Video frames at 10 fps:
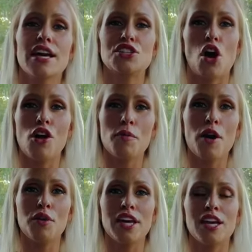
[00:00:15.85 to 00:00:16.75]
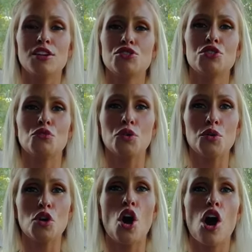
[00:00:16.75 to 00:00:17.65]
It's all about getting to the root
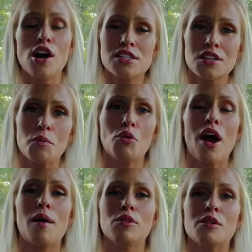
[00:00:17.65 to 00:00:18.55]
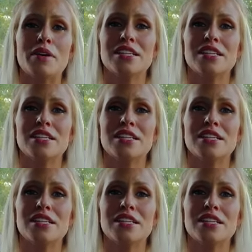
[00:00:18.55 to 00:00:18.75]
cause of the problem